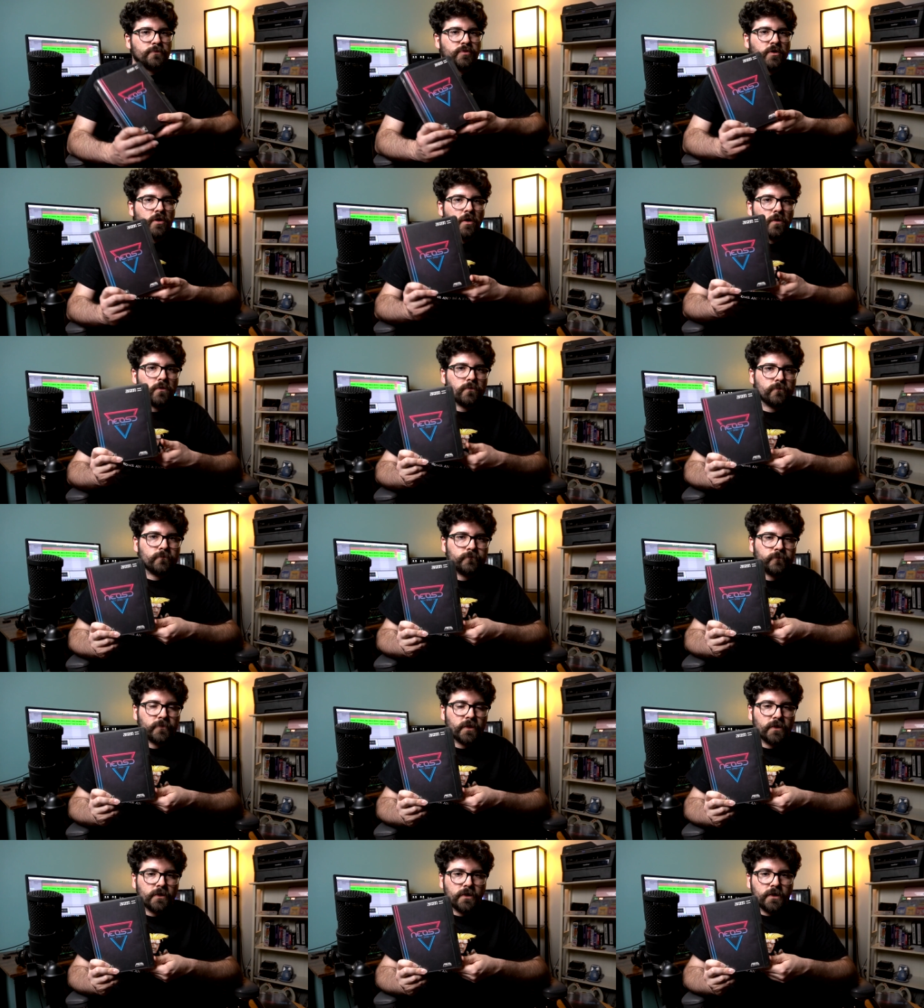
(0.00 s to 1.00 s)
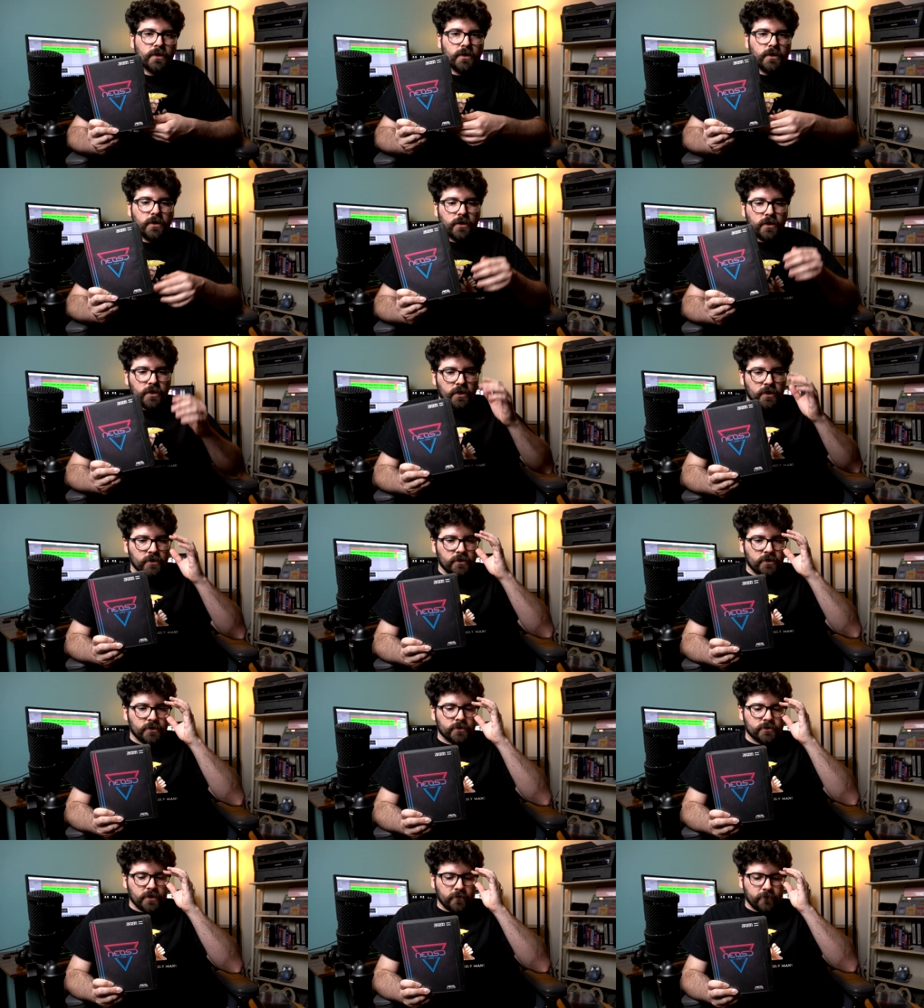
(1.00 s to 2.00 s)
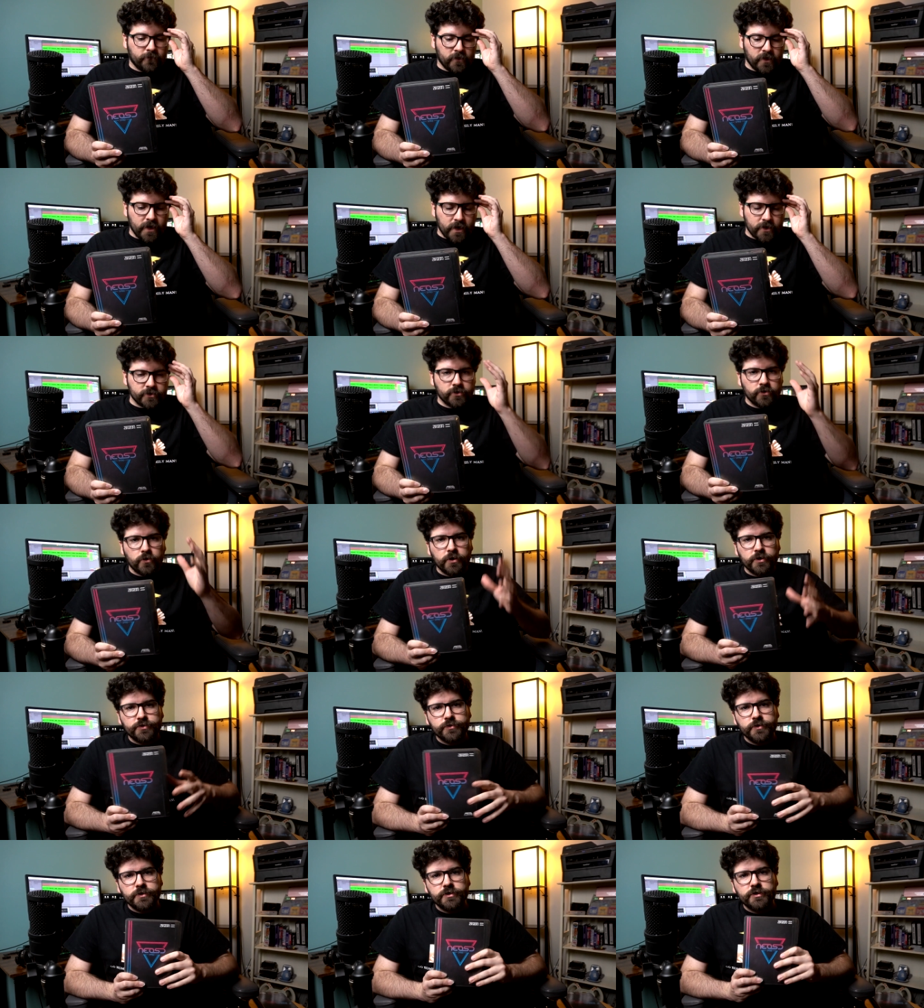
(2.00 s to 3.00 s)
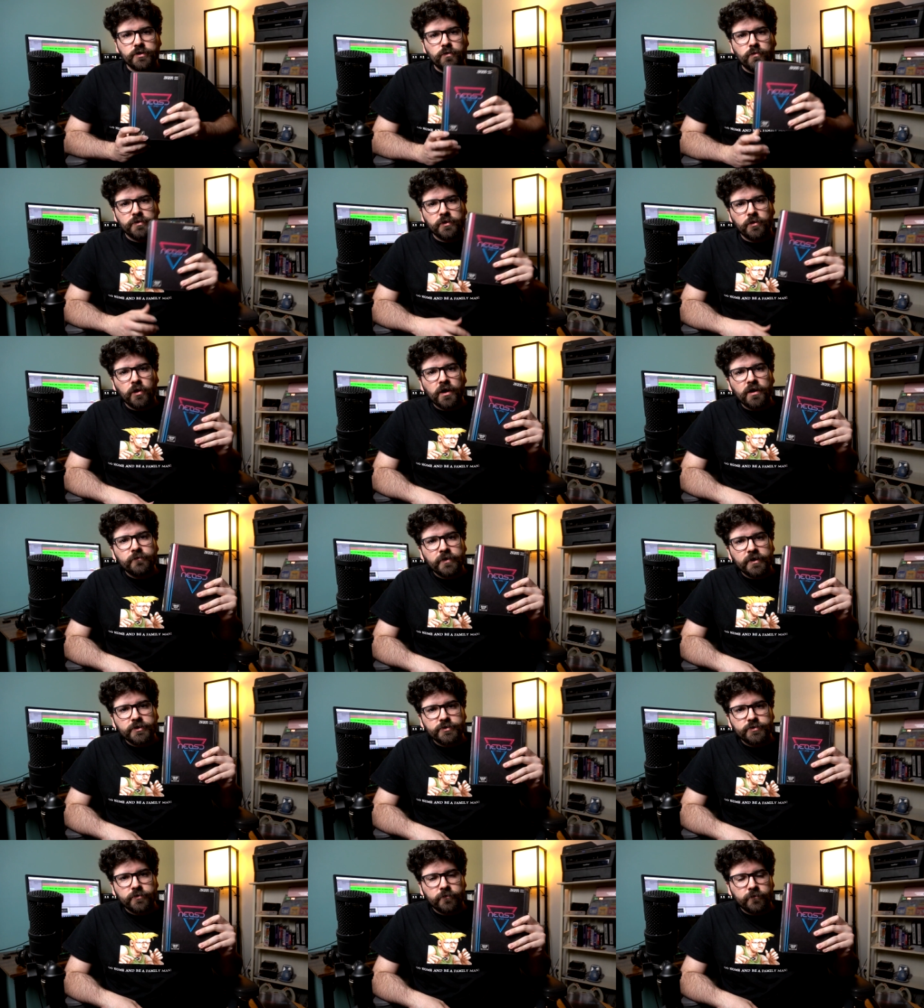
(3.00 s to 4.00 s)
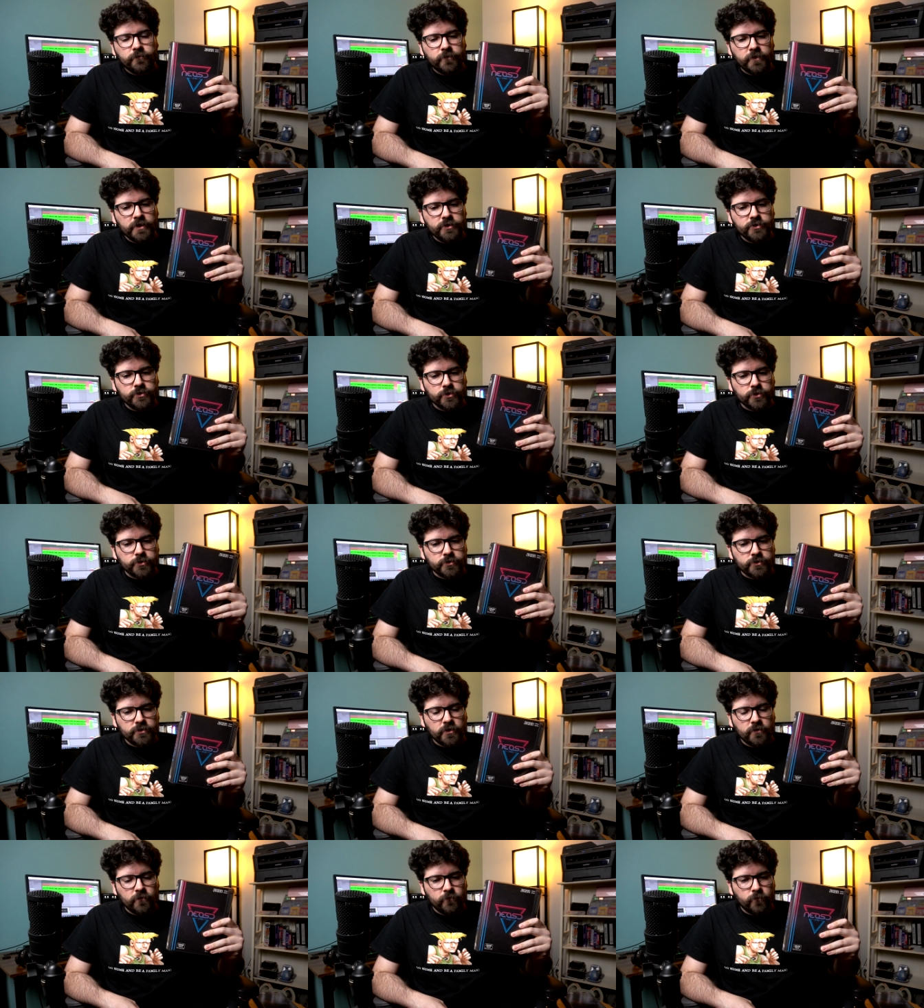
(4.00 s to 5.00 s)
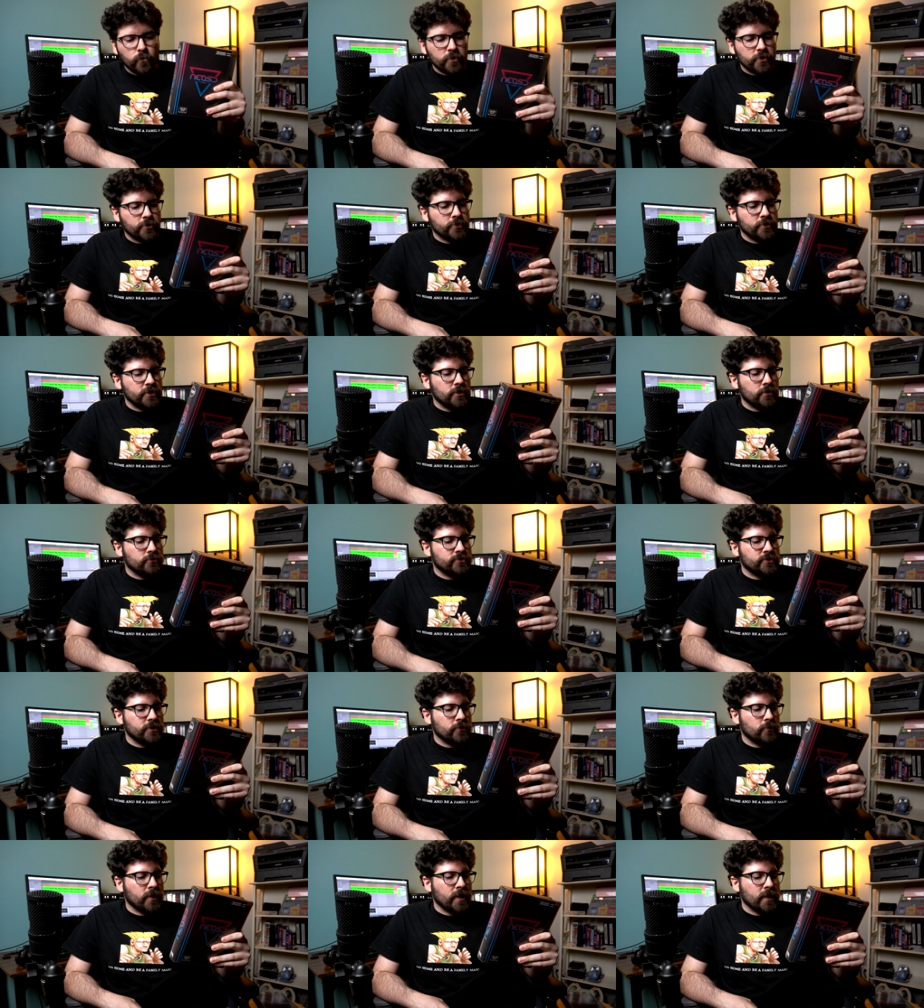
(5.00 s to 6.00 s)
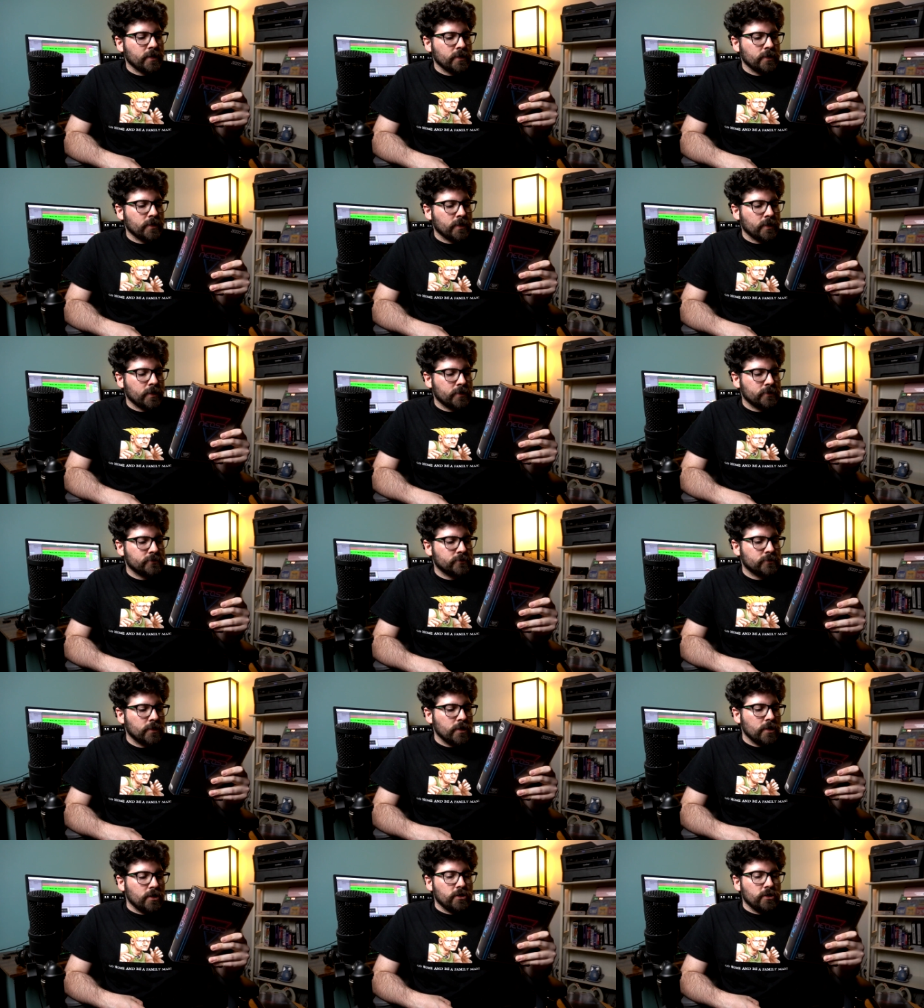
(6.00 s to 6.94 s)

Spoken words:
Pro. It is a flash cartridge with a lot of extra features for your Neo Geo AES.